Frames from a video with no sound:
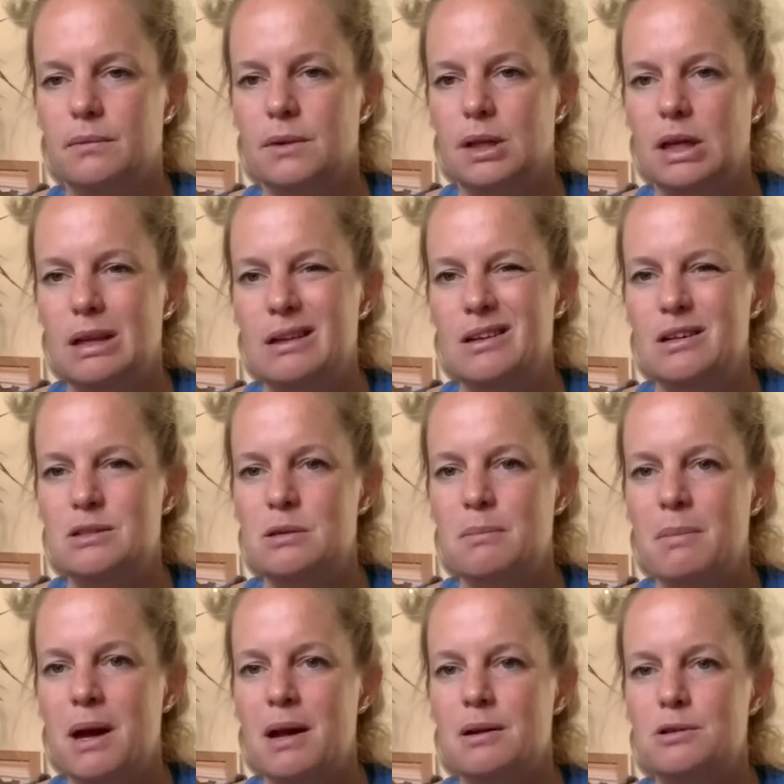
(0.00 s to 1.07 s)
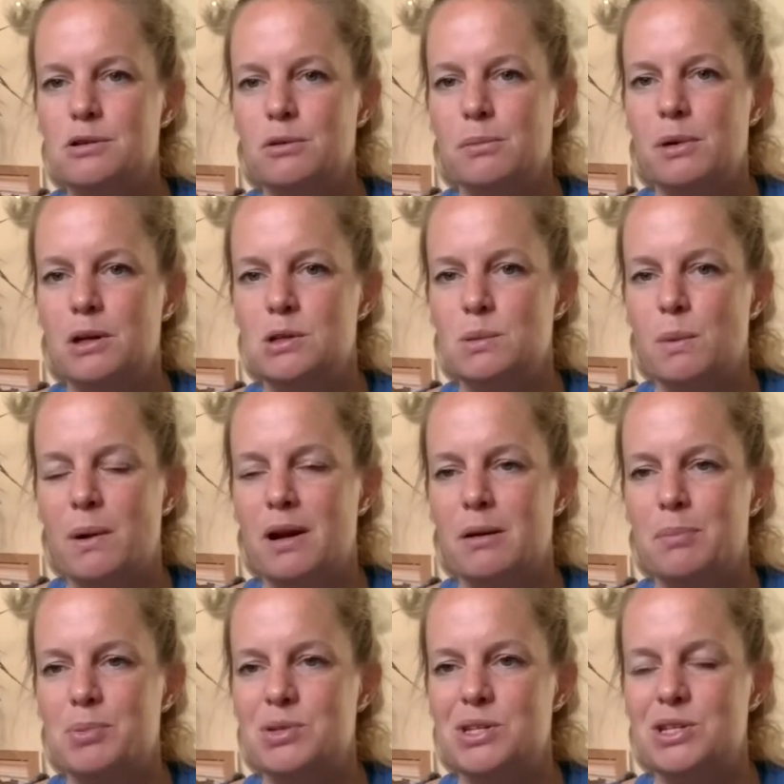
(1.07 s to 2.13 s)
It doesn't matter so much where the
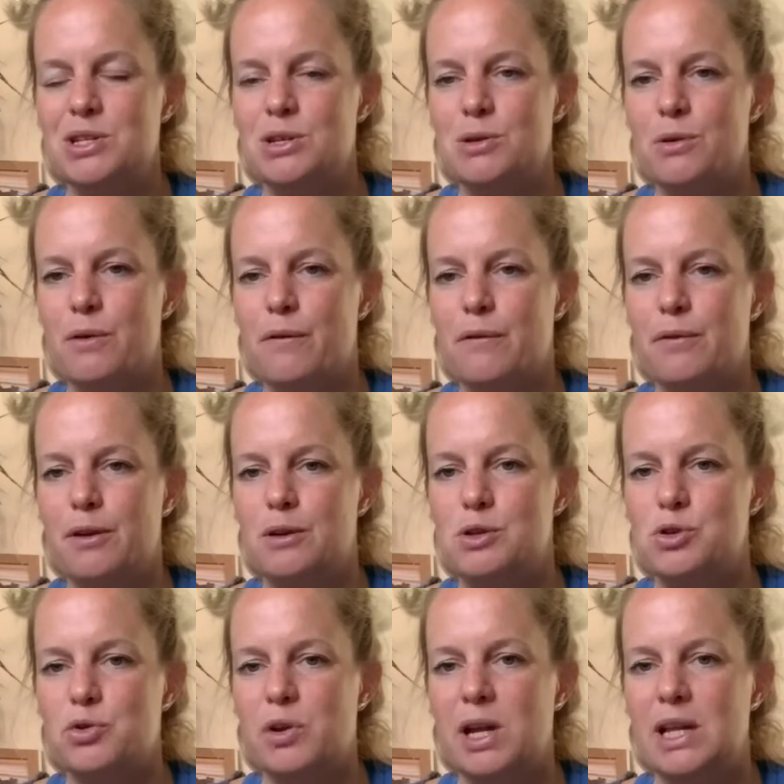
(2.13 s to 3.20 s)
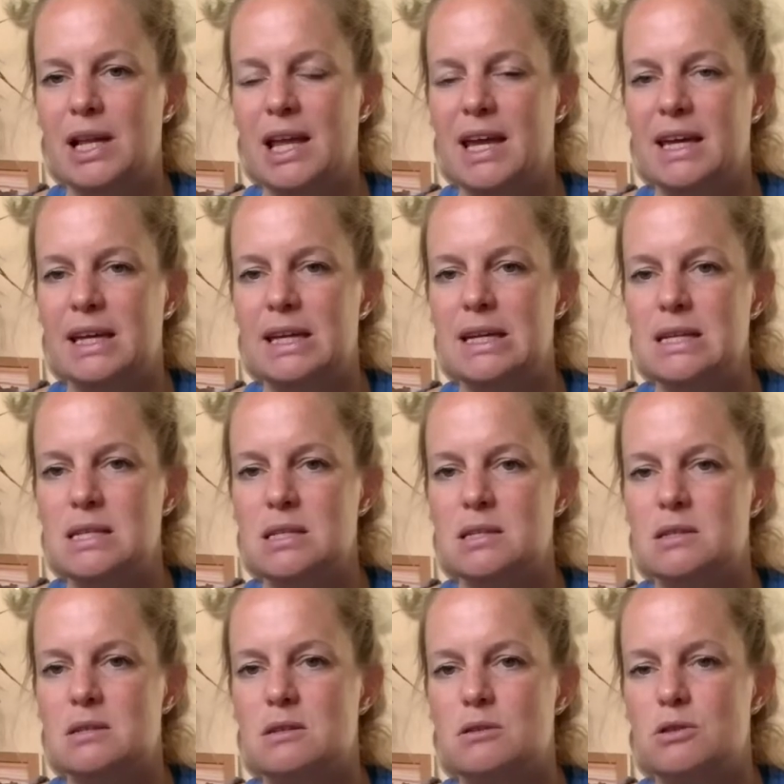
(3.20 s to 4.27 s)
position of the straight leg
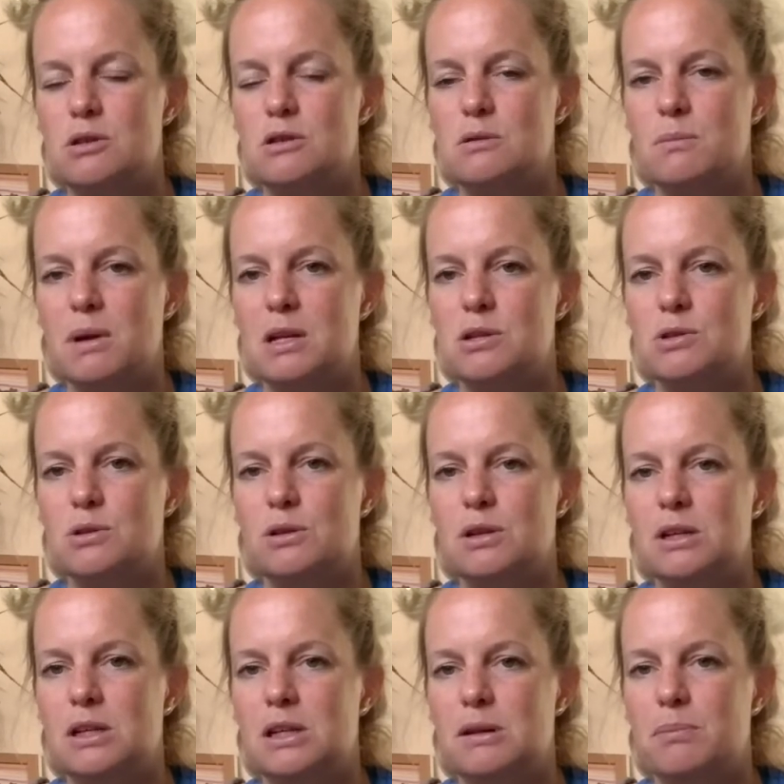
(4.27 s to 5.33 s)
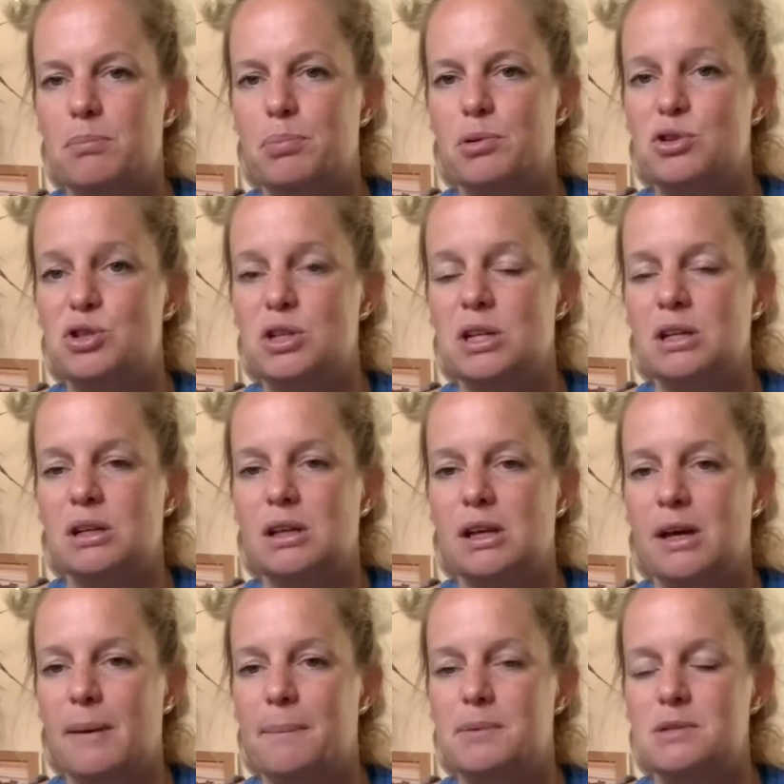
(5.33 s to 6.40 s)
is, just make sure you keep pushing the
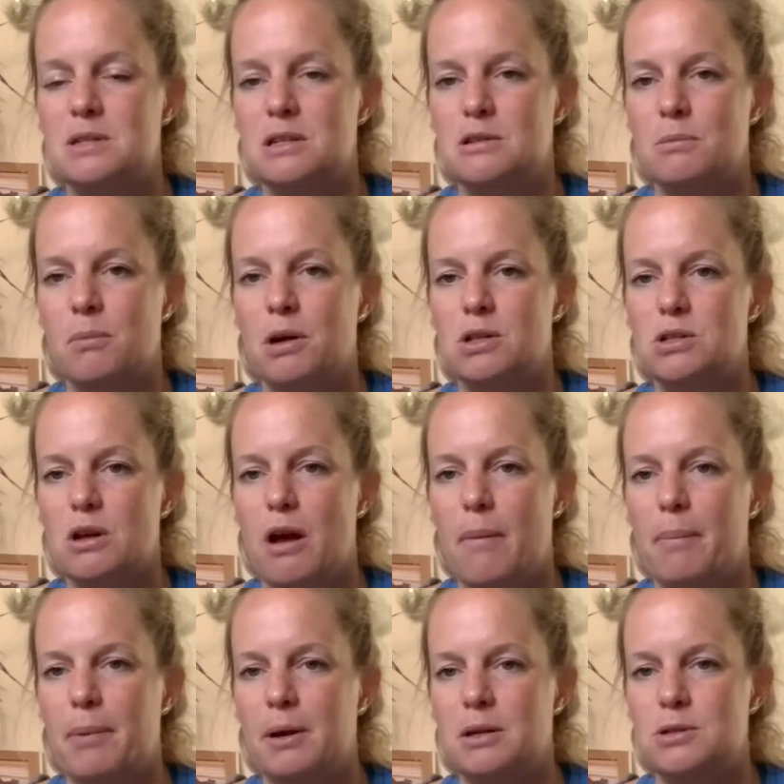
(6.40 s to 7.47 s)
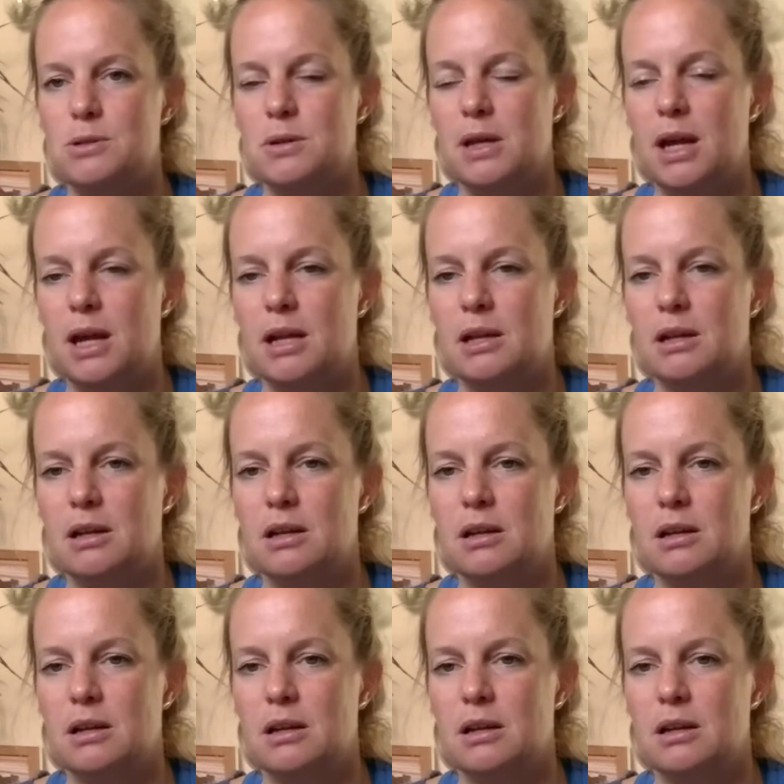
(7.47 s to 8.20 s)
hips as much up as you can.